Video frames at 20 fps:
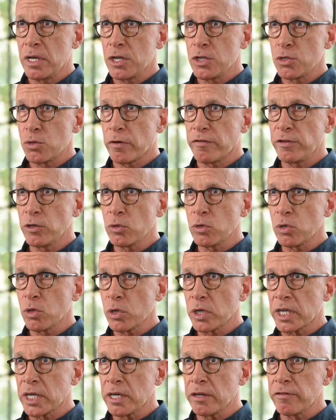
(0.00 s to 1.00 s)
So if you're
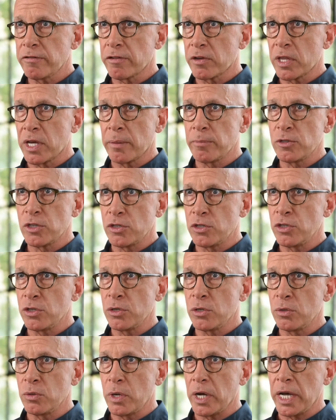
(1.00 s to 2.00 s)
looking for them to
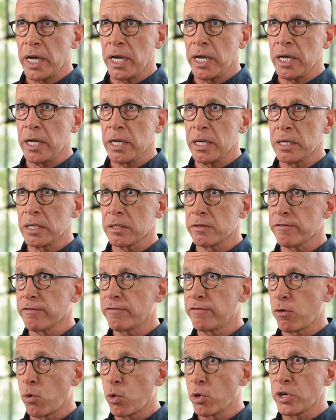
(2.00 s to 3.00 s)
do a
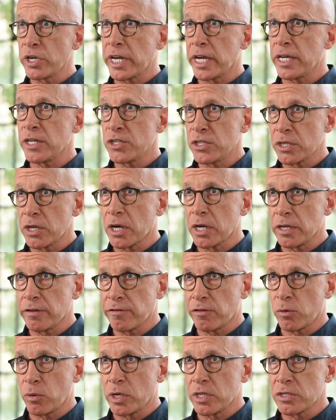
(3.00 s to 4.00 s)
4-day study,
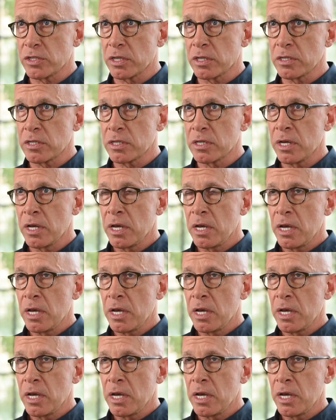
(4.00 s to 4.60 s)
for instance,